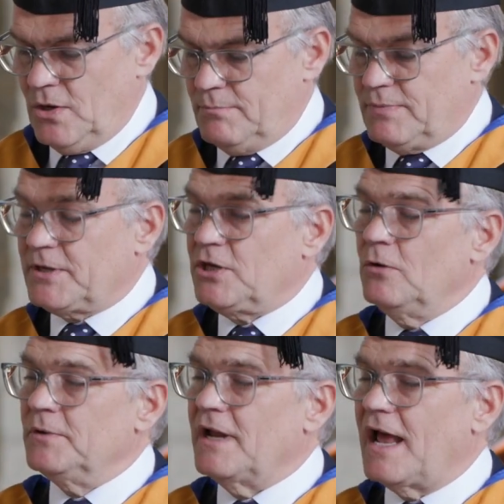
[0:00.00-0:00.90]

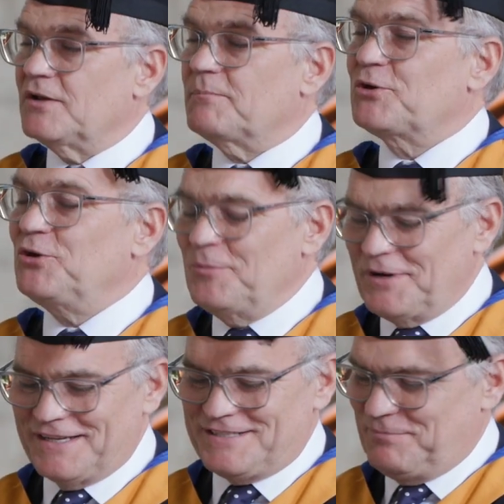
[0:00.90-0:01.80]
Procurement
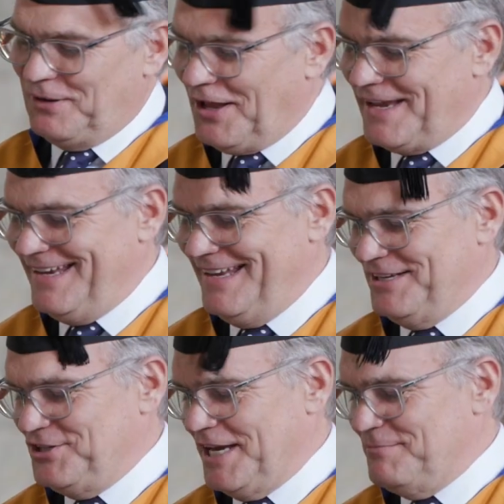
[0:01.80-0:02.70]
and supply
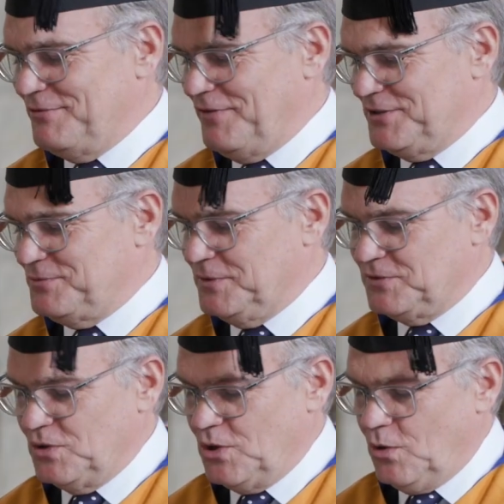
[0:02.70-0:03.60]
chain
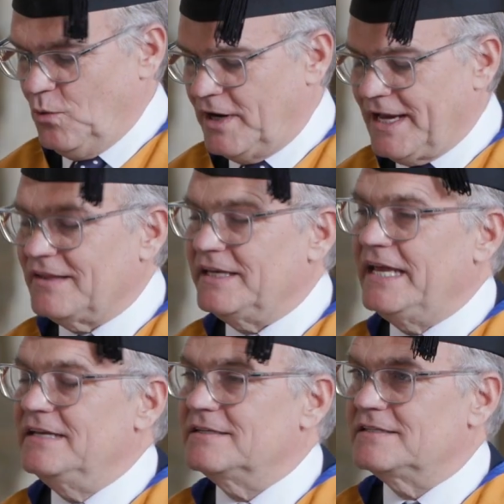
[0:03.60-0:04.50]
professionals work at the
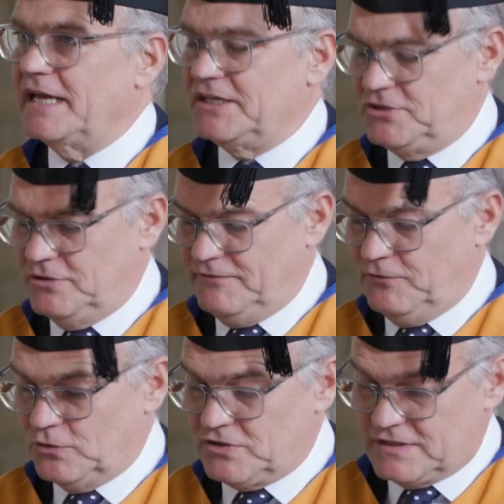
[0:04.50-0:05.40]
intersection of
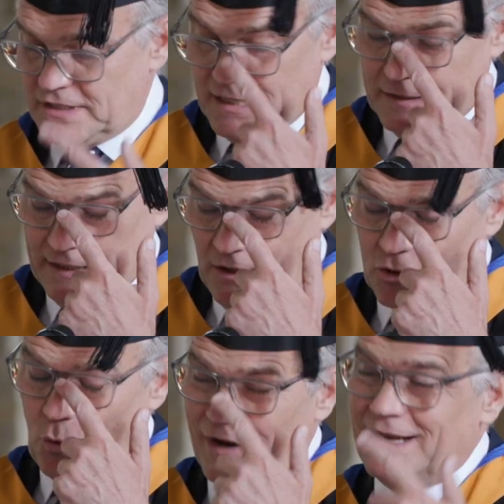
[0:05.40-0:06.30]
forces that are
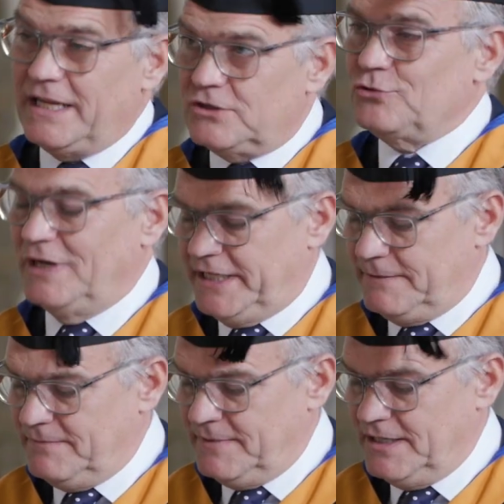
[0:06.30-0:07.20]
quite
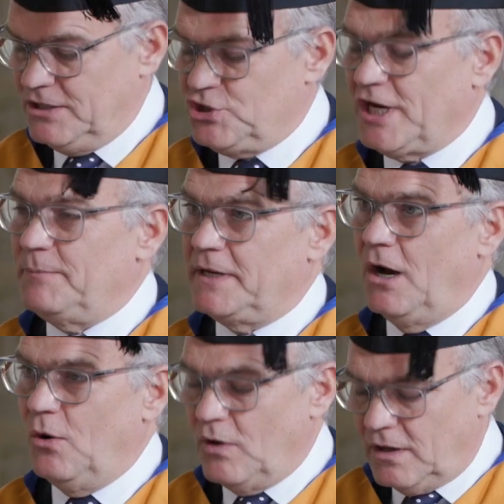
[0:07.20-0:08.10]
literally shaping
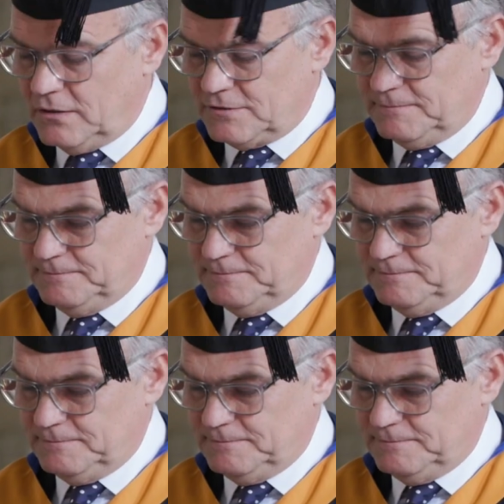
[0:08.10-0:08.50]
our world.